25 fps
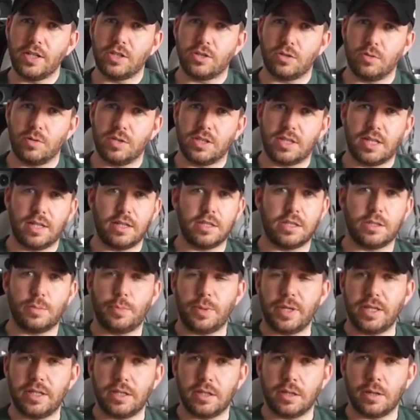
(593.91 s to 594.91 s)
so instead of
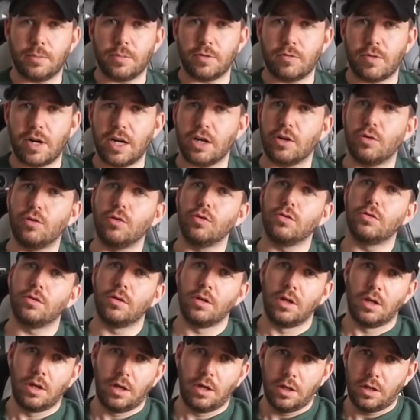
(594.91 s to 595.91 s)
speeding up the record,
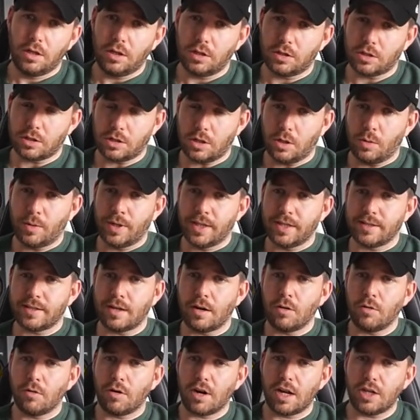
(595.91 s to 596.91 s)
you're slowing it
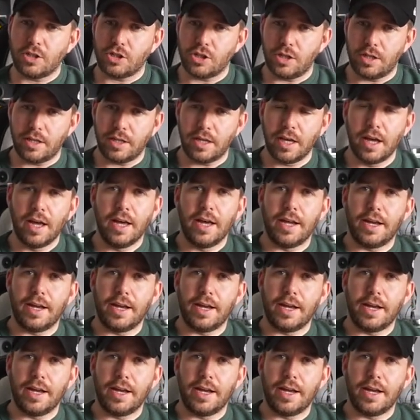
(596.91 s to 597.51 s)
down gradually.